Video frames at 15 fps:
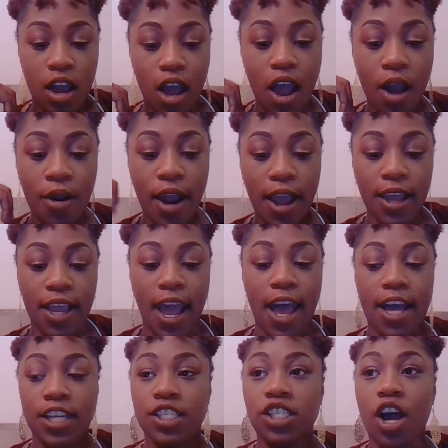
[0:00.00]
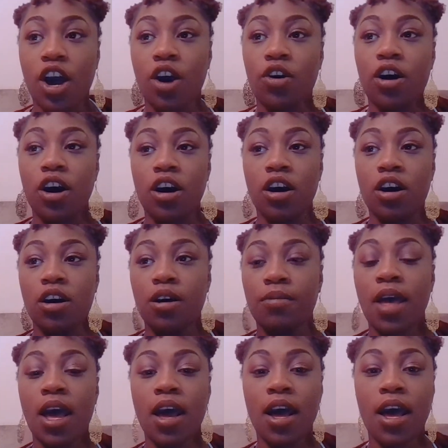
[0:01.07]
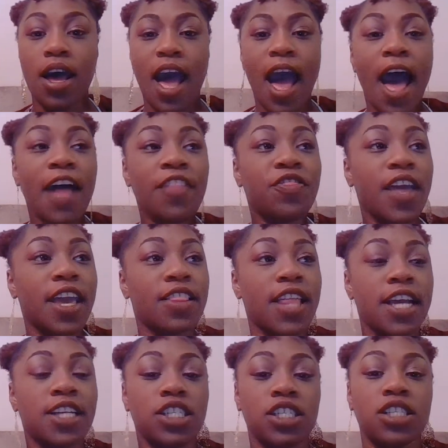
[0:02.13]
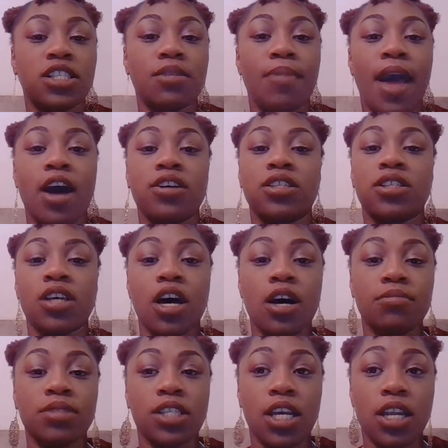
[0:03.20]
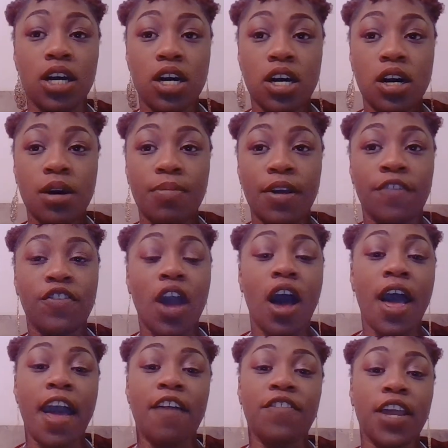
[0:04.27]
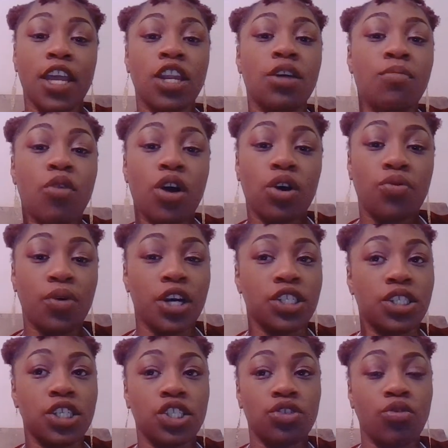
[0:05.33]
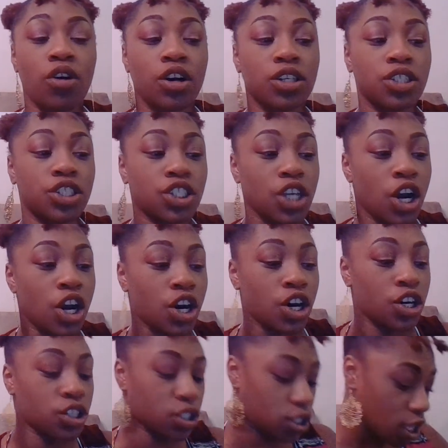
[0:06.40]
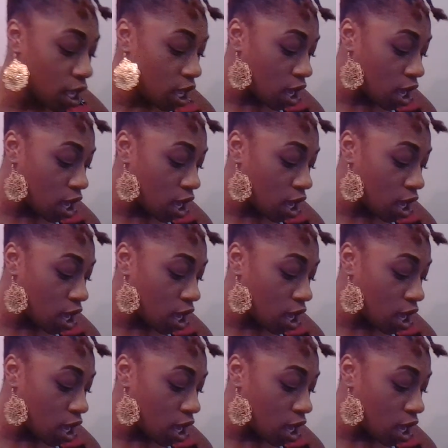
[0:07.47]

all right, guys. So, I think that just about sums it up. If y'all have any more questions or concerns,